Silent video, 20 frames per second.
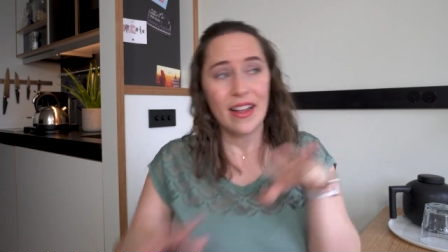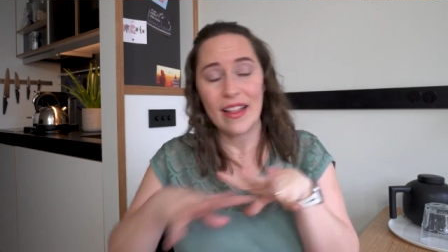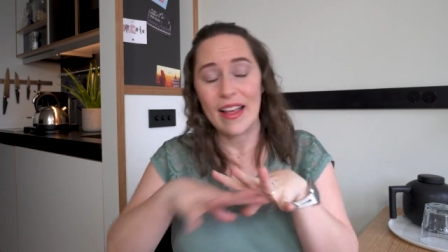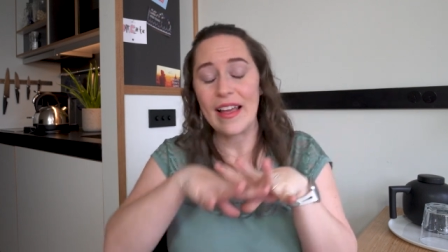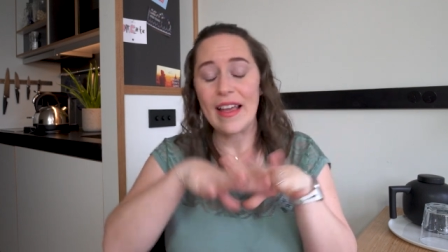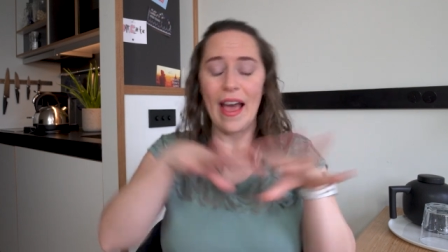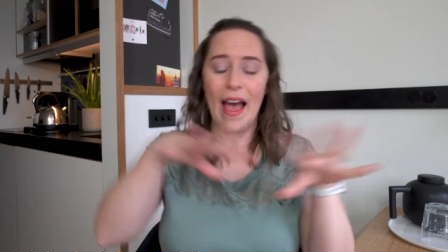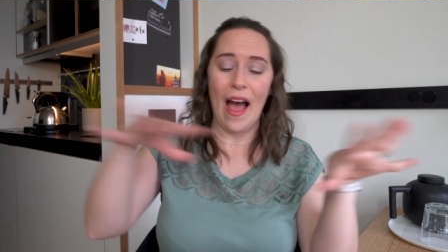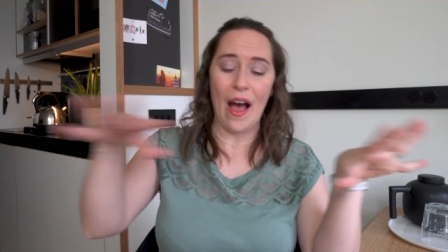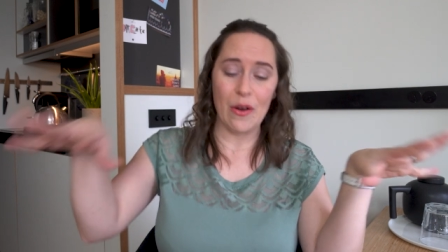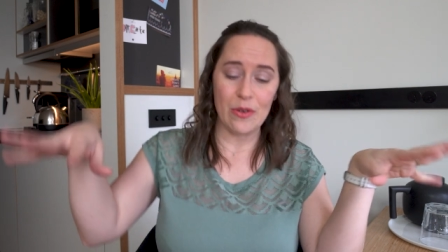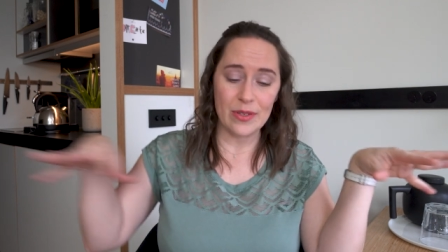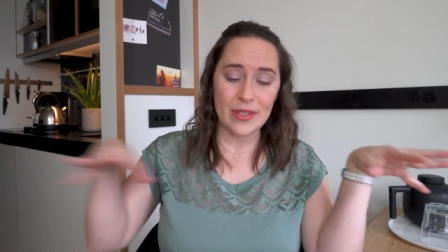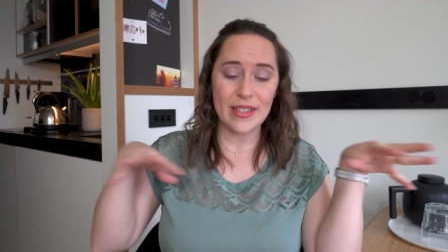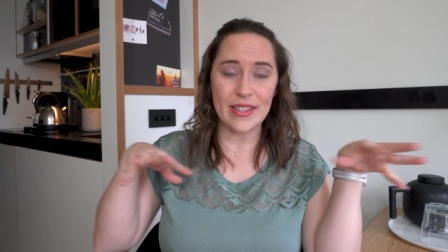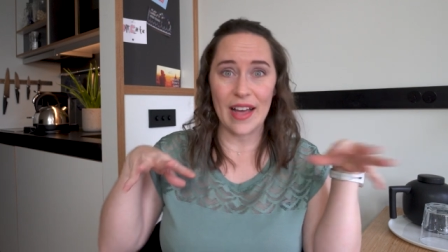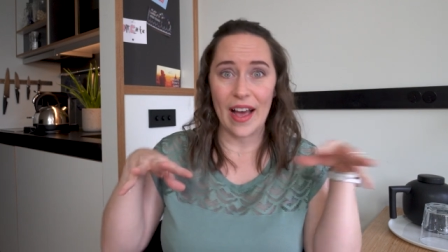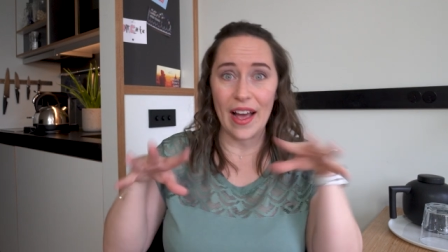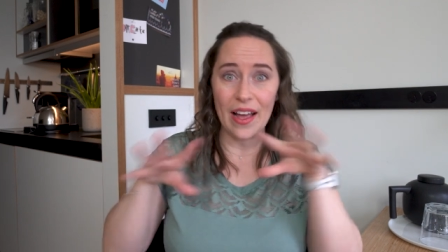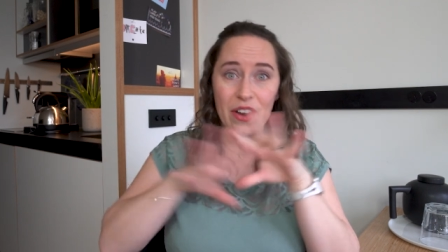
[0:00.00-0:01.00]
like
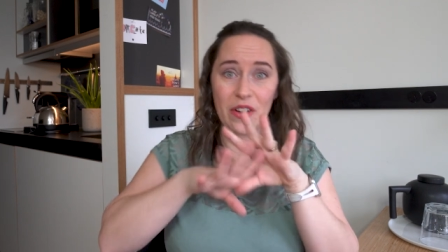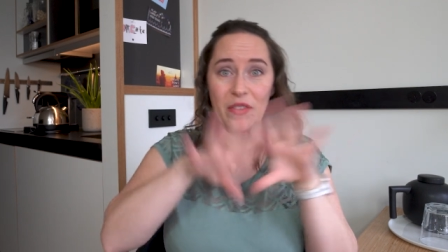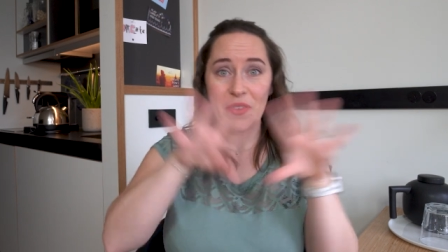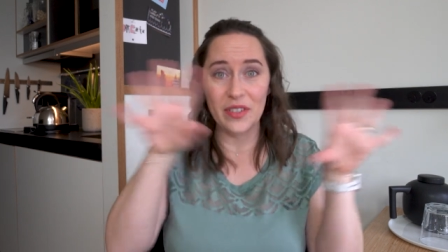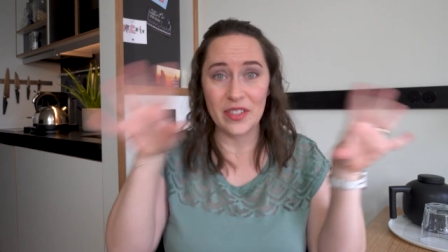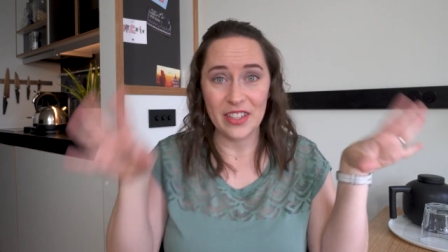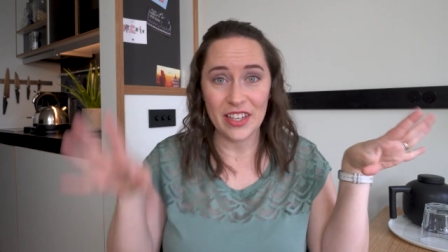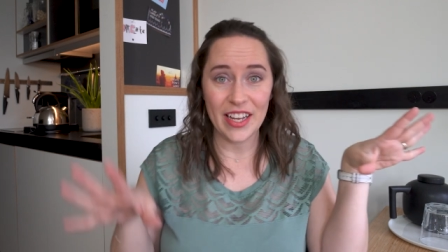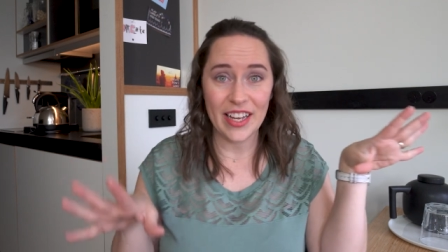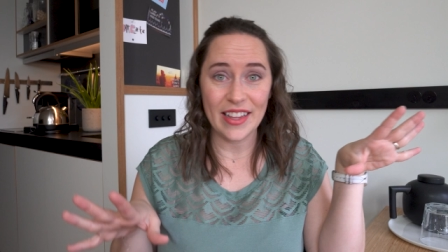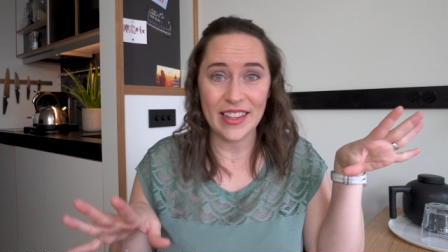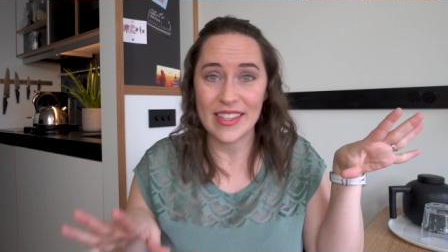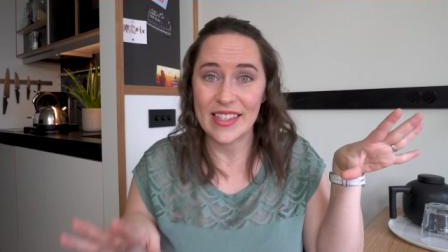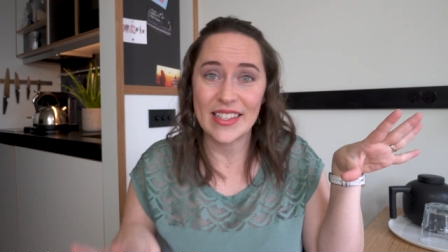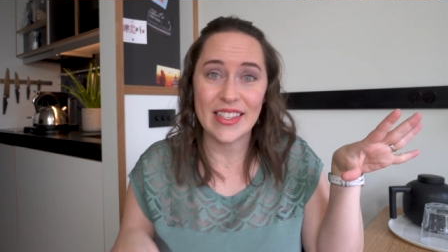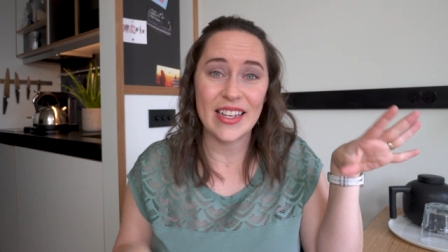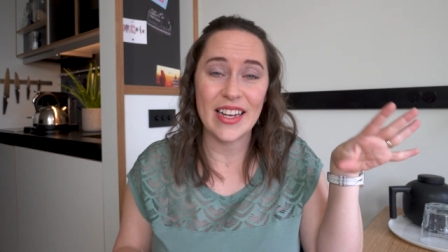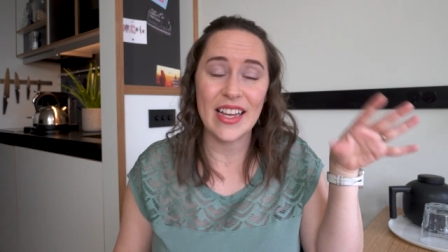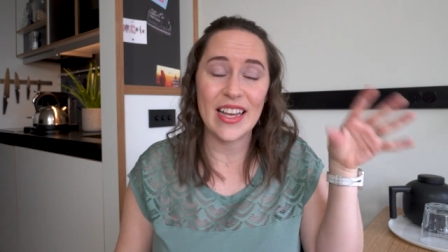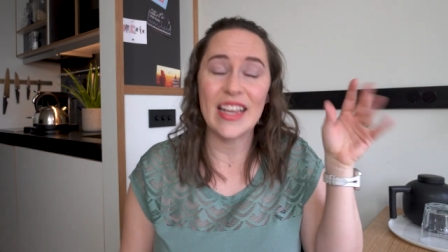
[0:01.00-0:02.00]
outside overlooking the
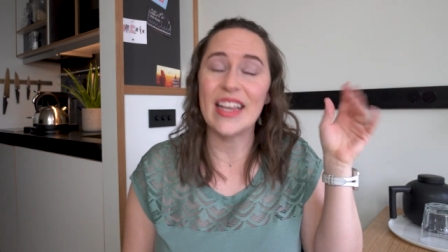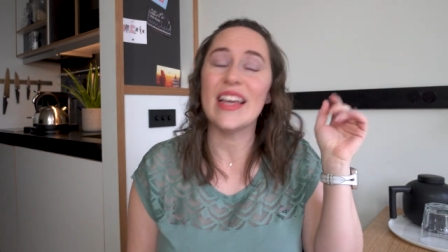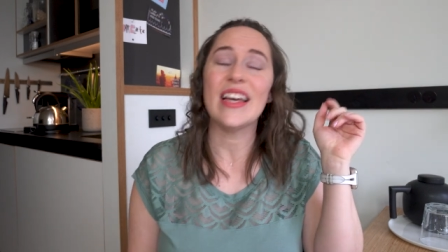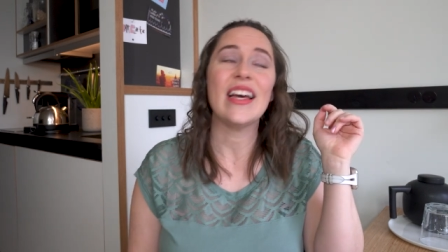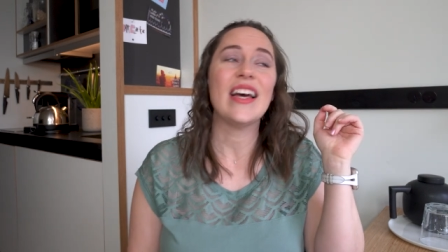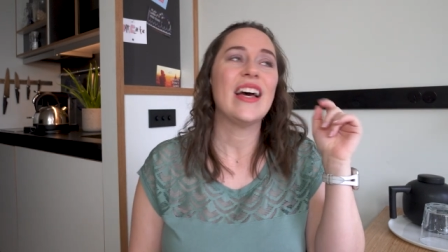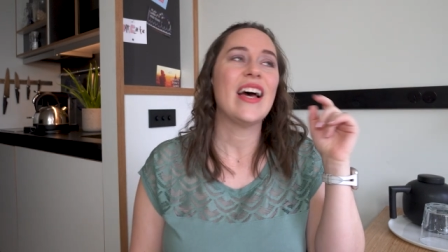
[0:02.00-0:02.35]
city.